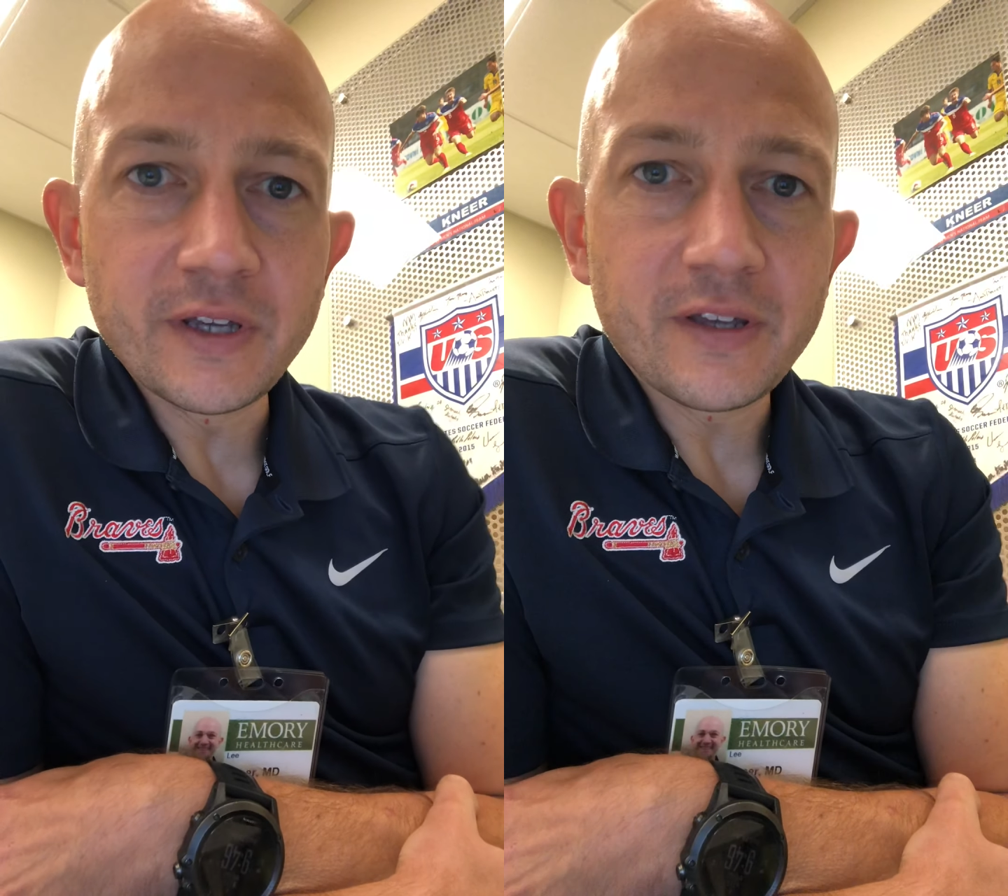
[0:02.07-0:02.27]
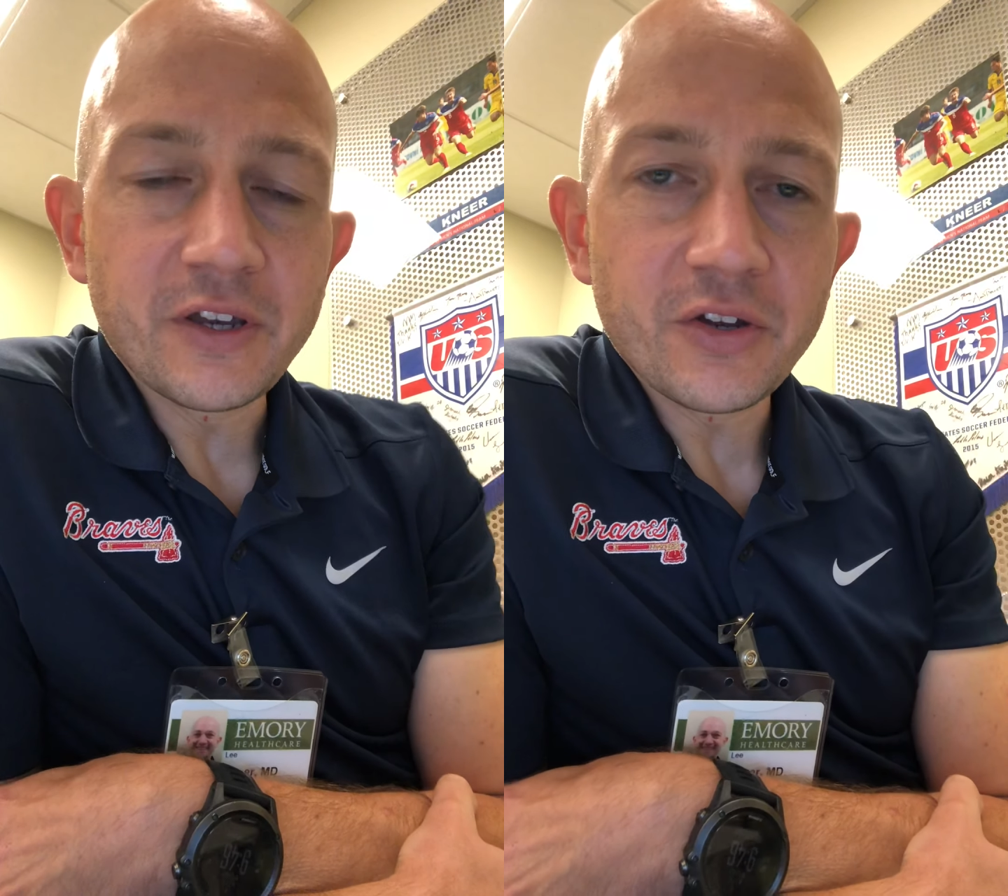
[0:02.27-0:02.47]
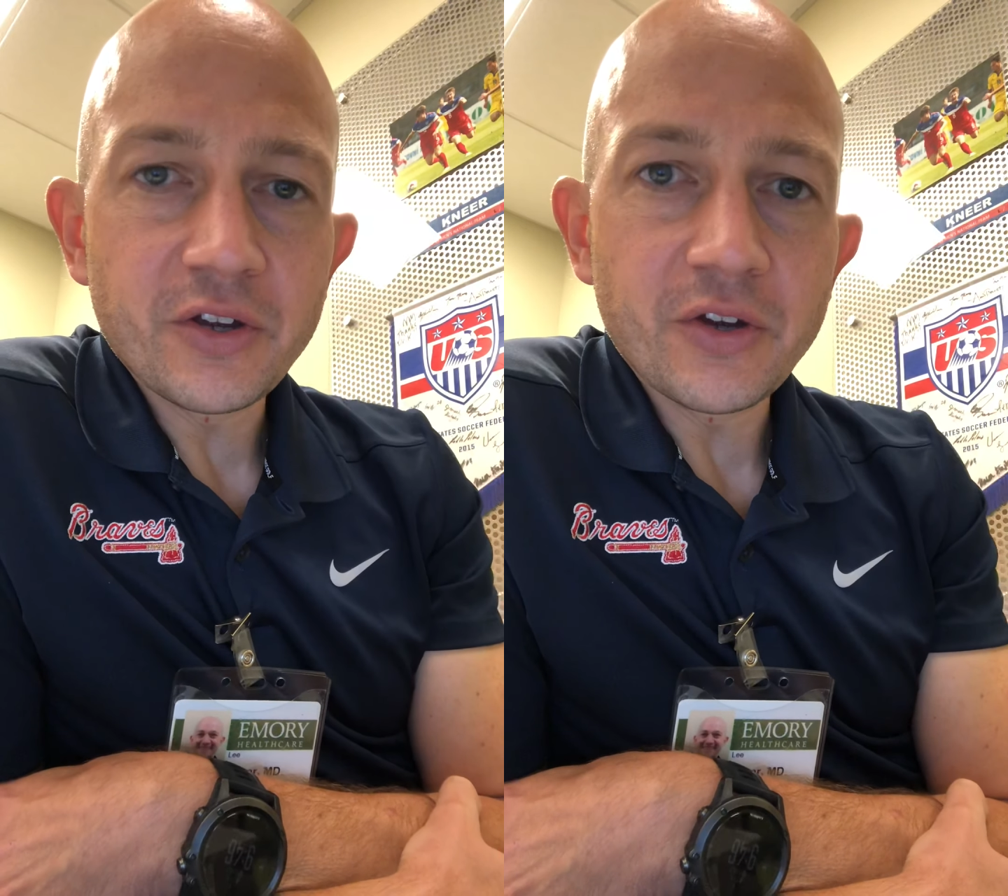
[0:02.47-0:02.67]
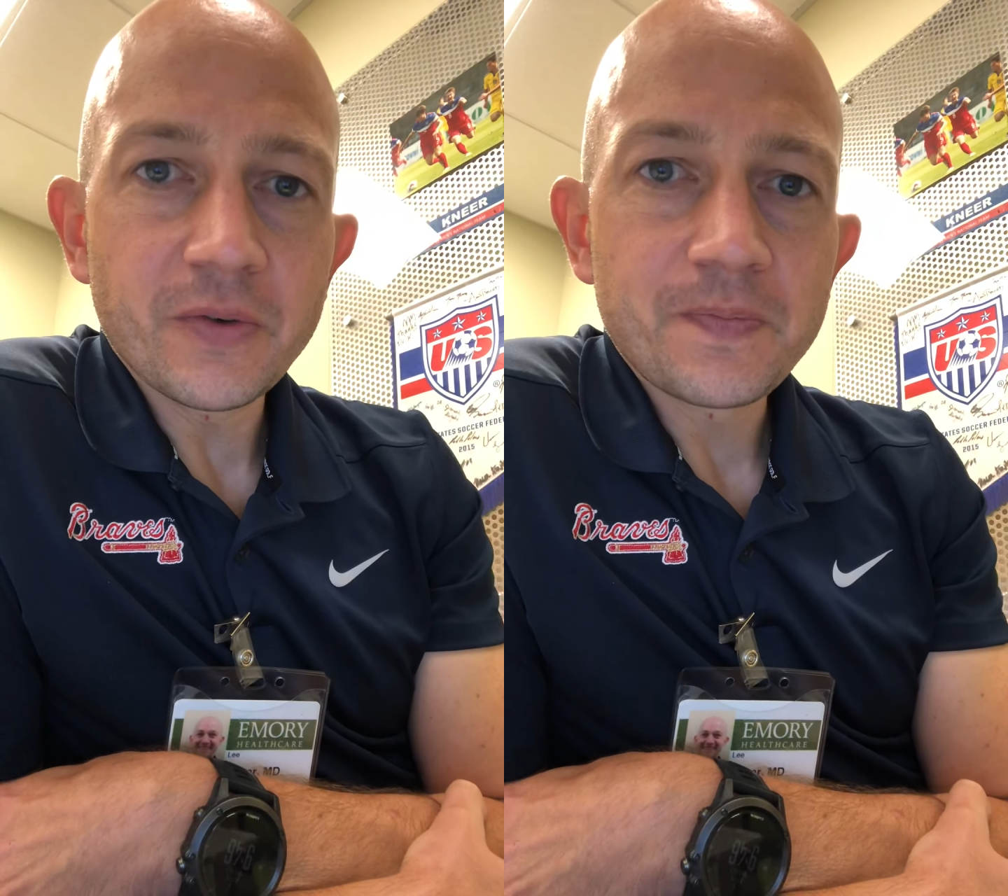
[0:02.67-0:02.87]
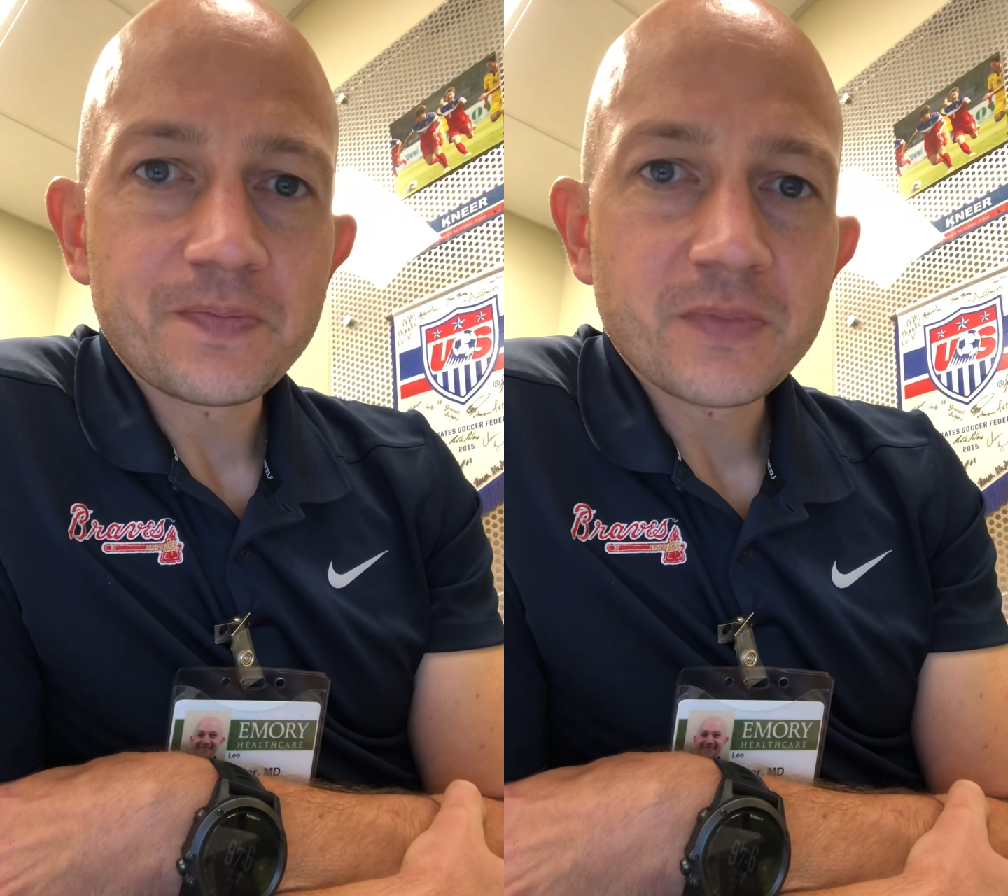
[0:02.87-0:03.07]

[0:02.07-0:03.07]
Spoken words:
Kinnear here.